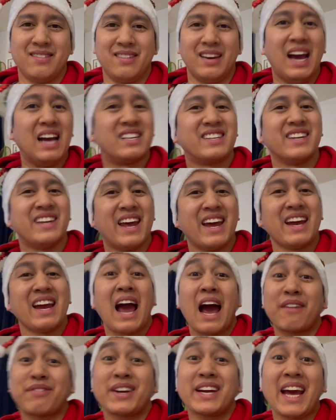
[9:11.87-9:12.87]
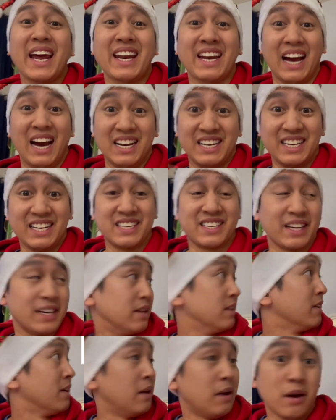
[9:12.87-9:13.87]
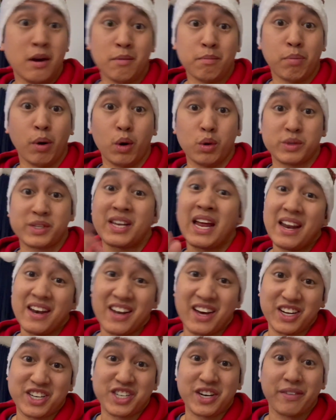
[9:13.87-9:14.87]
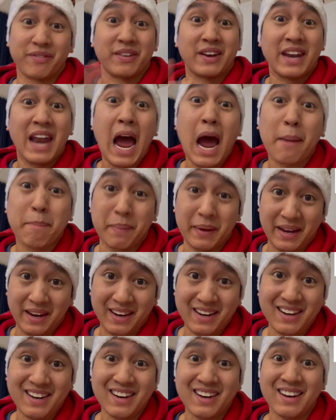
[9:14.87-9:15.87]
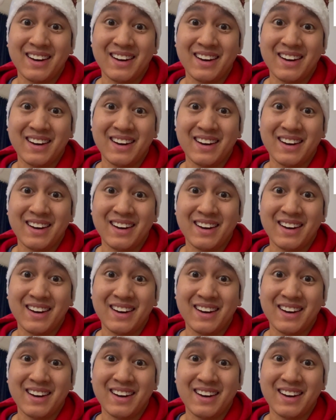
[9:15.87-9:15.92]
And today, after getting a decent post-night shift nap in,